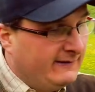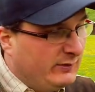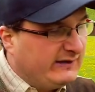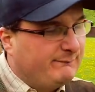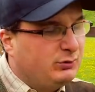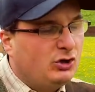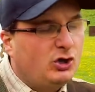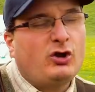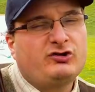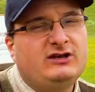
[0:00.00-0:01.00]
We can put
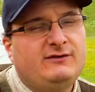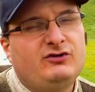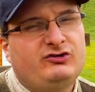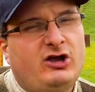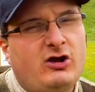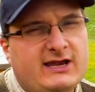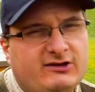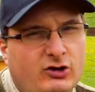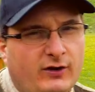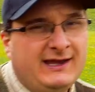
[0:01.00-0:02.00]
lots of different
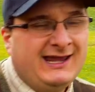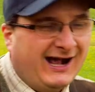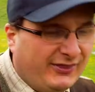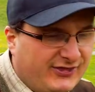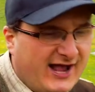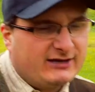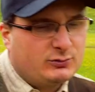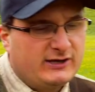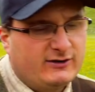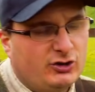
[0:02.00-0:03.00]
targets on, and that's
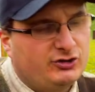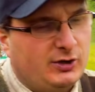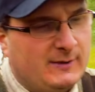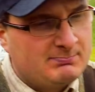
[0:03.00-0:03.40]
what you've got to do,